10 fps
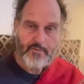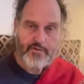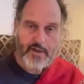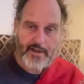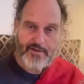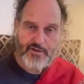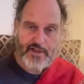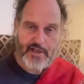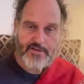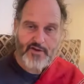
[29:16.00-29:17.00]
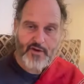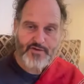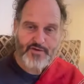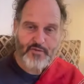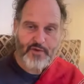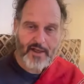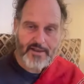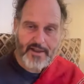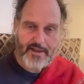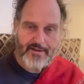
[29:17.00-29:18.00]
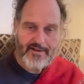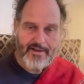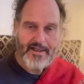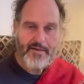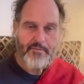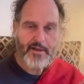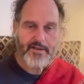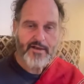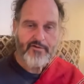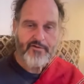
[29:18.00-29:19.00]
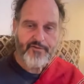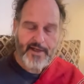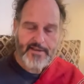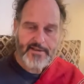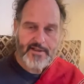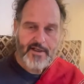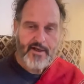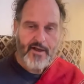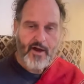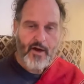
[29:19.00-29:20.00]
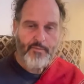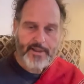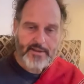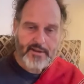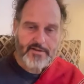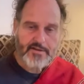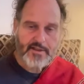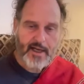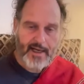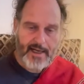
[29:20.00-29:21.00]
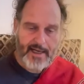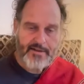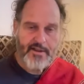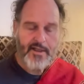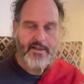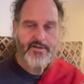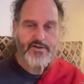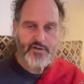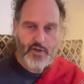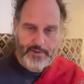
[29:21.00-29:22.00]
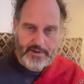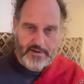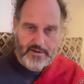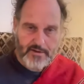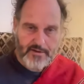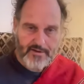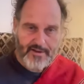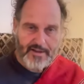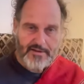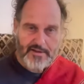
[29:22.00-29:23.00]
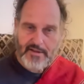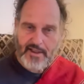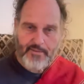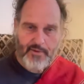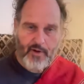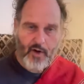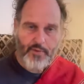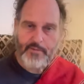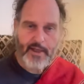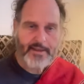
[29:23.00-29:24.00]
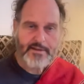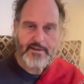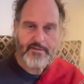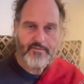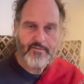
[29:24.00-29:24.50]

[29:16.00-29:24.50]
I'm sorry to say so bluntly, but fixed opinions are stupid. Just keep open mind.